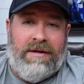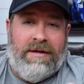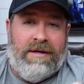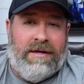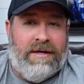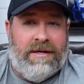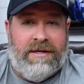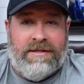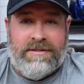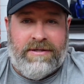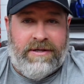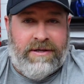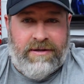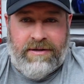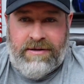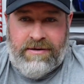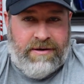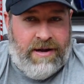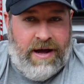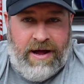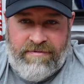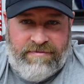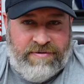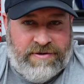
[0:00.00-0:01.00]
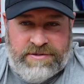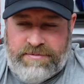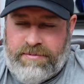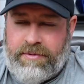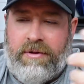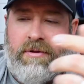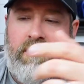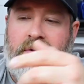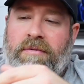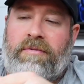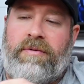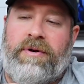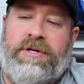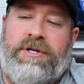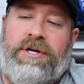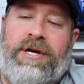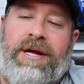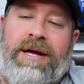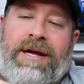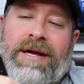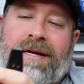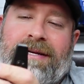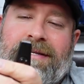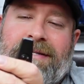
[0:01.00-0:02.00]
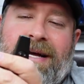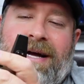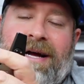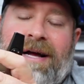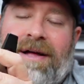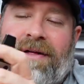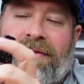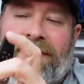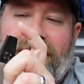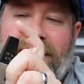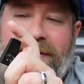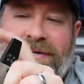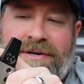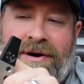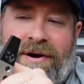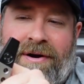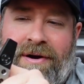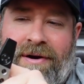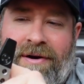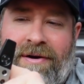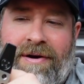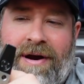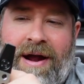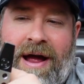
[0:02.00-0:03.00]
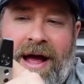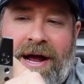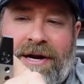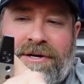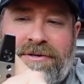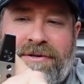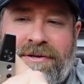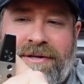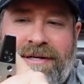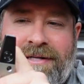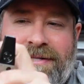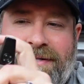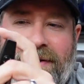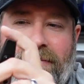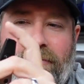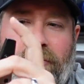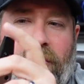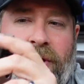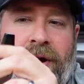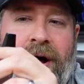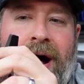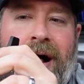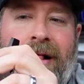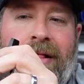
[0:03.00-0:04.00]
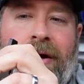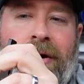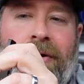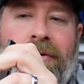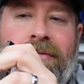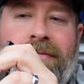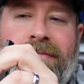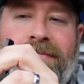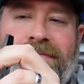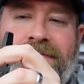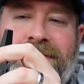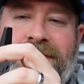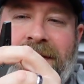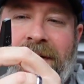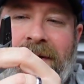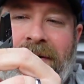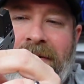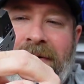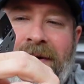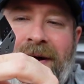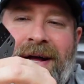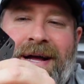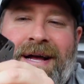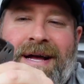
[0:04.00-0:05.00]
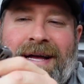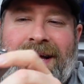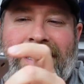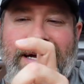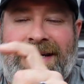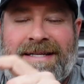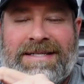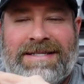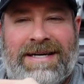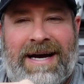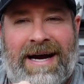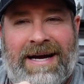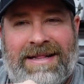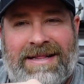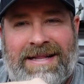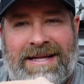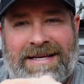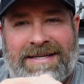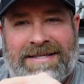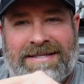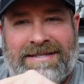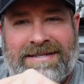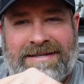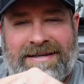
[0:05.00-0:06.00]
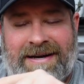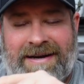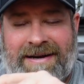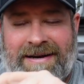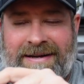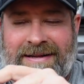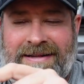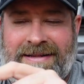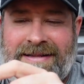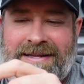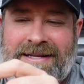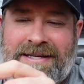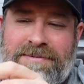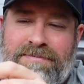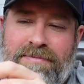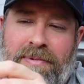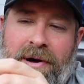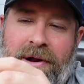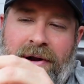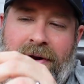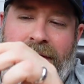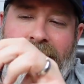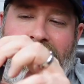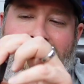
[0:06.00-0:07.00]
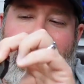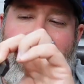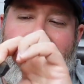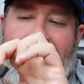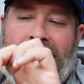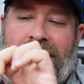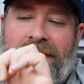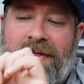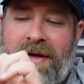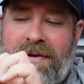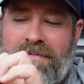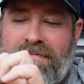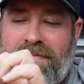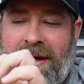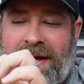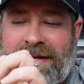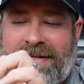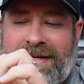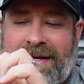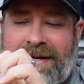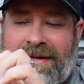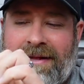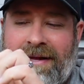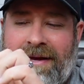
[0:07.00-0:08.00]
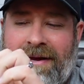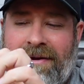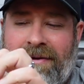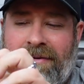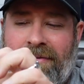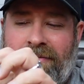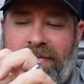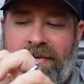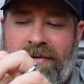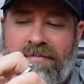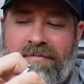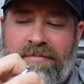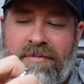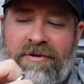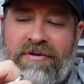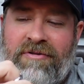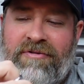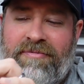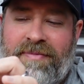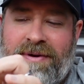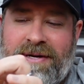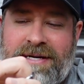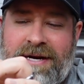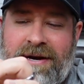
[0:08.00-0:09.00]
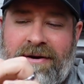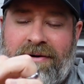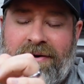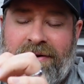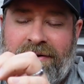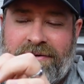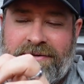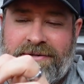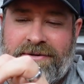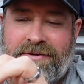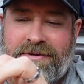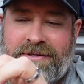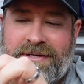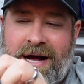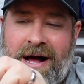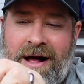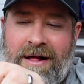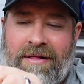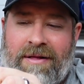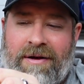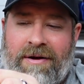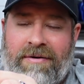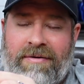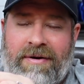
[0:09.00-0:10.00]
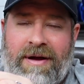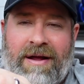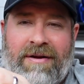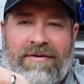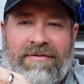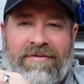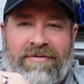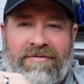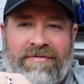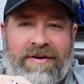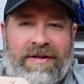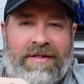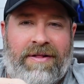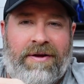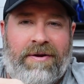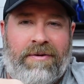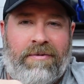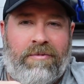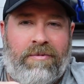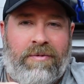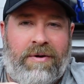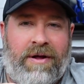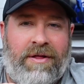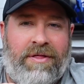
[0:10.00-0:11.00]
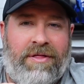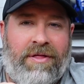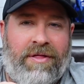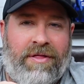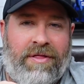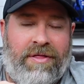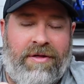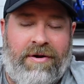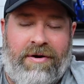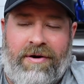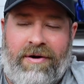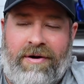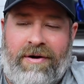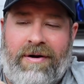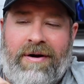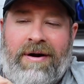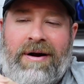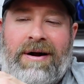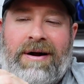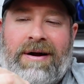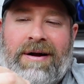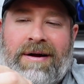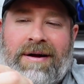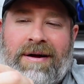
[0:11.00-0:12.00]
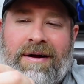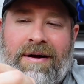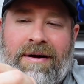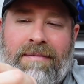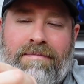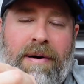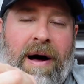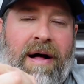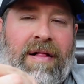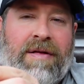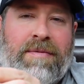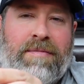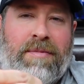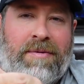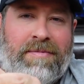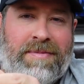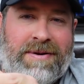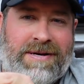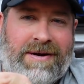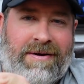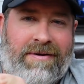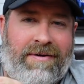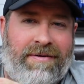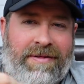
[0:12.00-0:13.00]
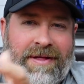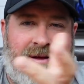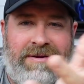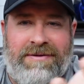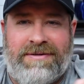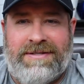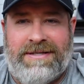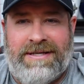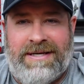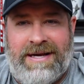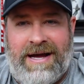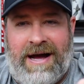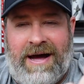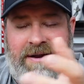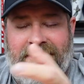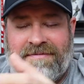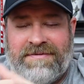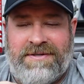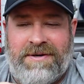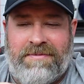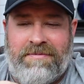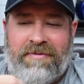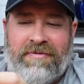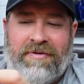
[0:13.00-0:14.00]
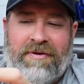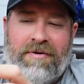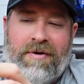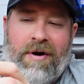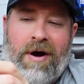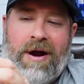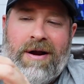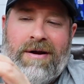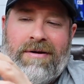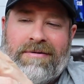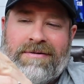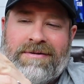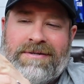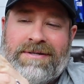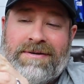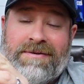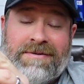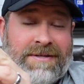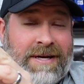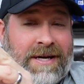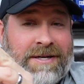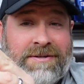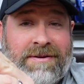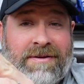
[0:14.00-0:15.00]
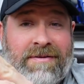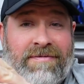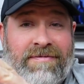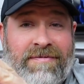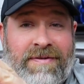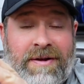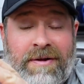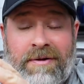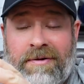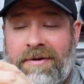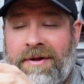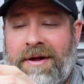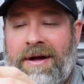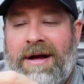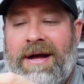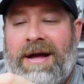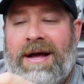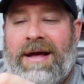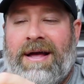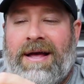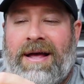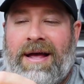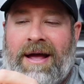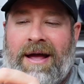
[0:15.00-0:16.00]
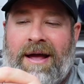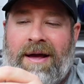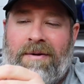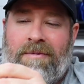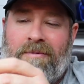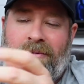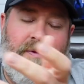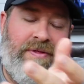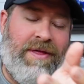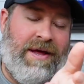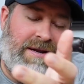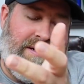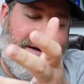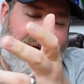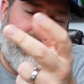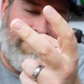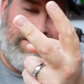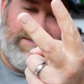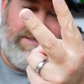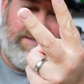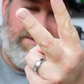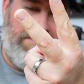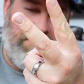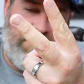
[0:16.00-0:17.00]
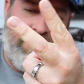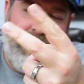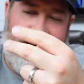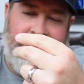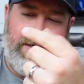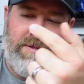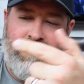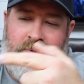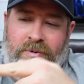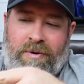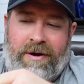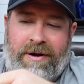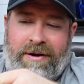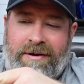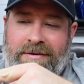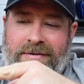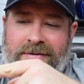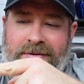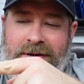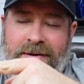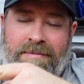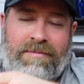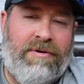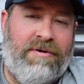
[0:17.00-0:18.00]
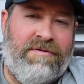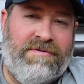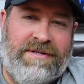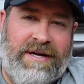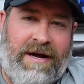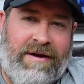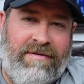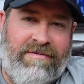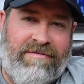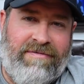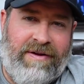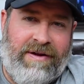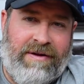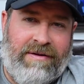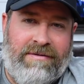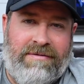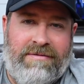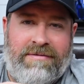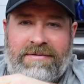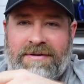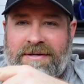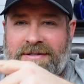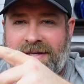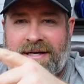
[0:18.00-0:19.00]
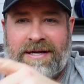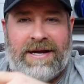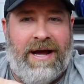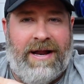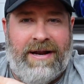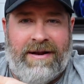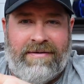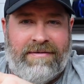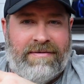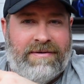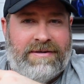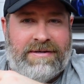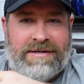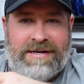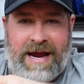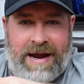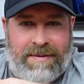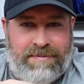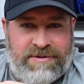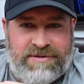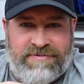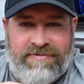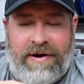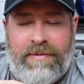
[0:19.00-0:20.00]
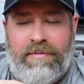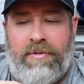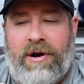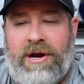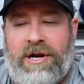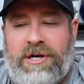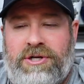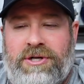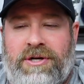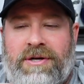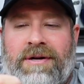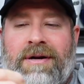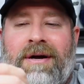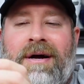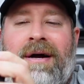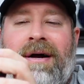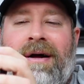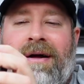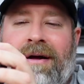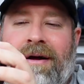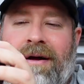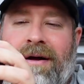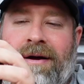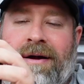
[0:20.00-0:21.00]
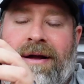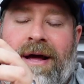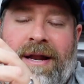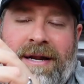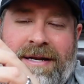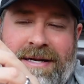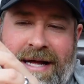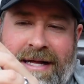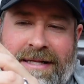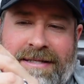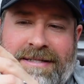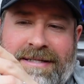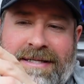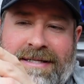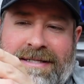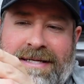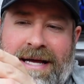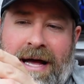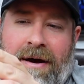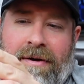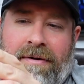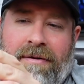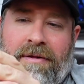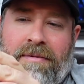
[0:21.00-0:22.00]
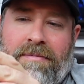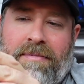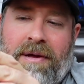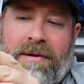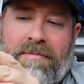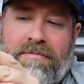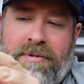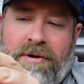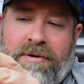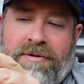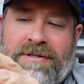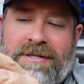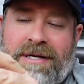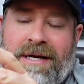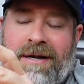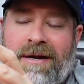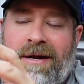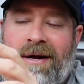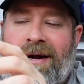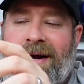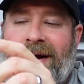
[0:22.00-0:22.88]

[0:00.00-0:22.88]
is not visible, which is these are actually somewhat hollow. So inside this putter, they basically remove material so it's hollow and fill it with their polymer material that you see out of some of their irons. So it's actually filled, and what that does is two things. One, improves sound and feel, because it kind of dampens vibration, kind of deadens the sound a little bit, mutes it,